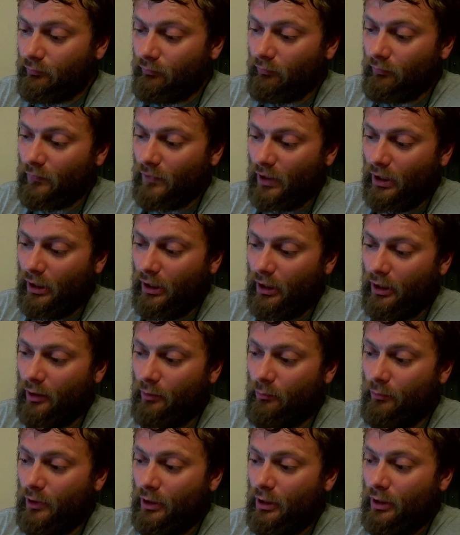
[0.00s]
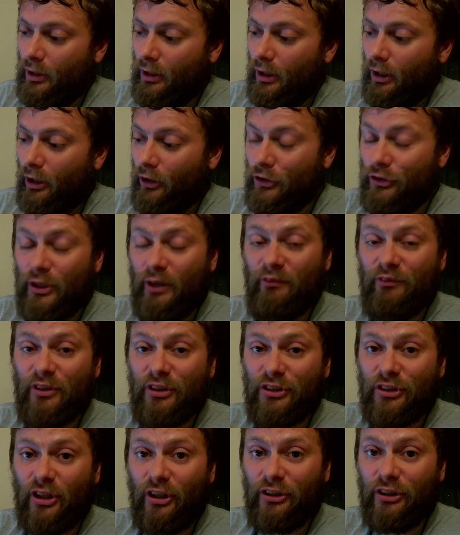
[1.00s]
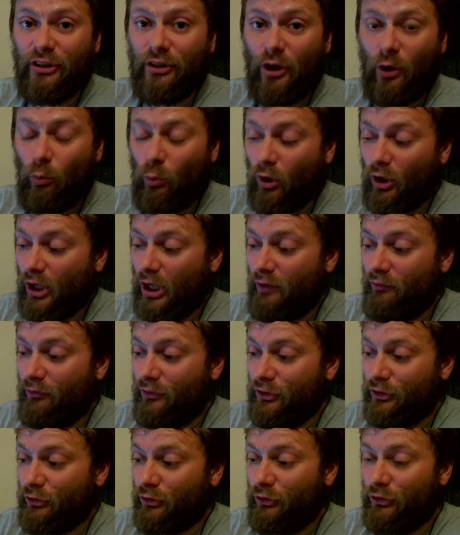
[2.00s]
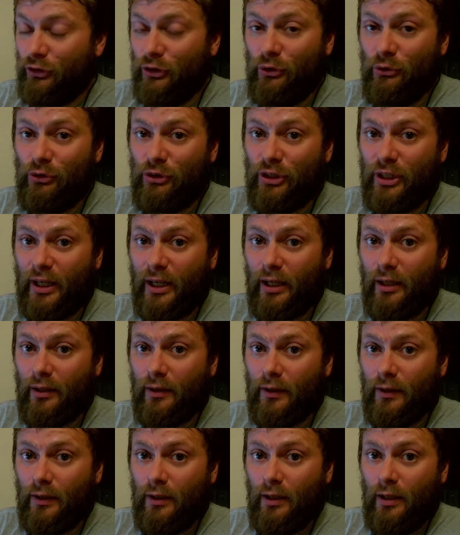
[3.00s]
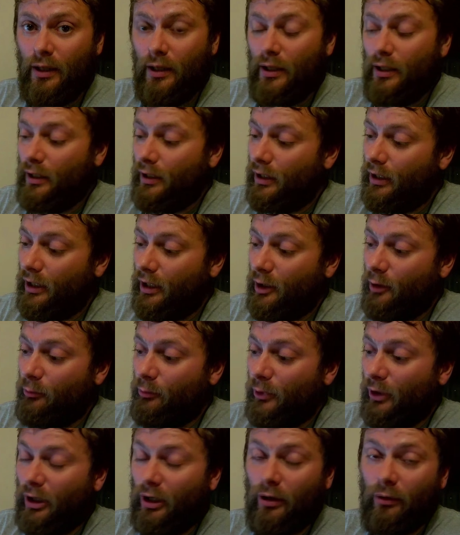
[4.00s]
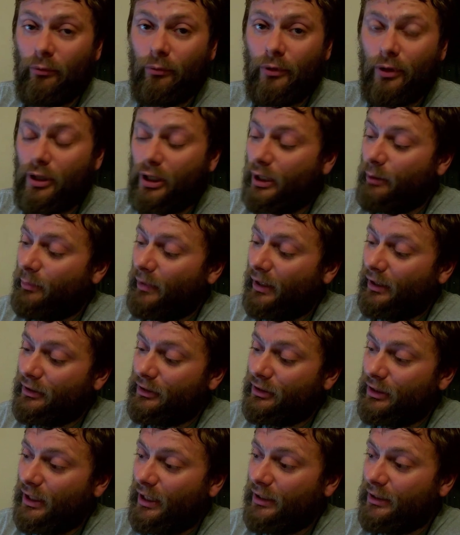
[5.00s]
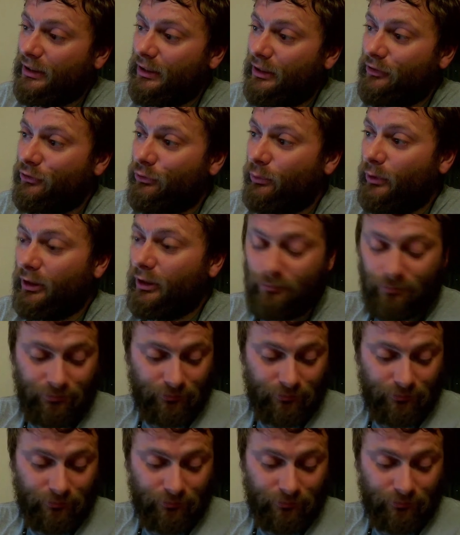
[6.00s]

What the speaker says: I still haven't decided on what covers I'm going to use yet, but I'll get back to that in a little while.